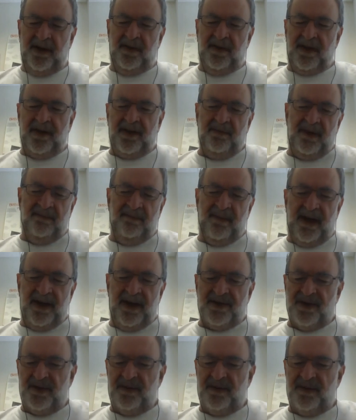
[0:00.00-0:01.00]
It can be
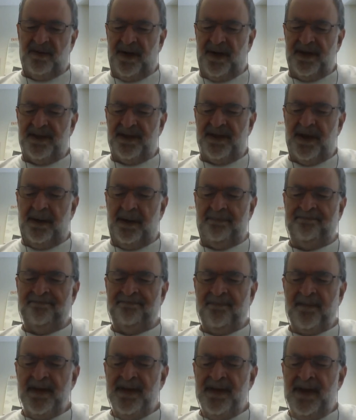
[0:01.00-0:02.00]
measured.
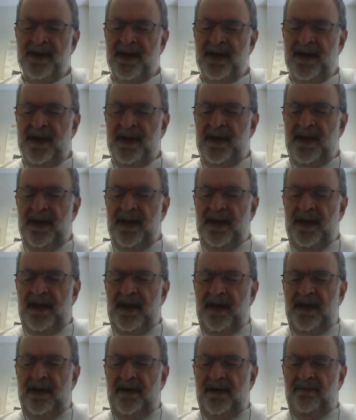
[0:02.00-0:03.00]

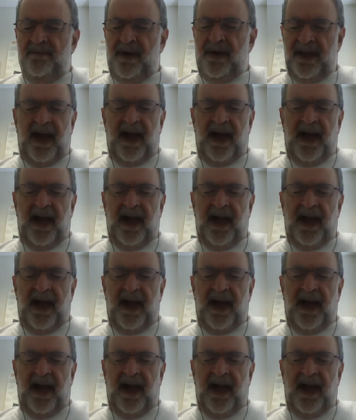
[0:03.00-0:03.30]
But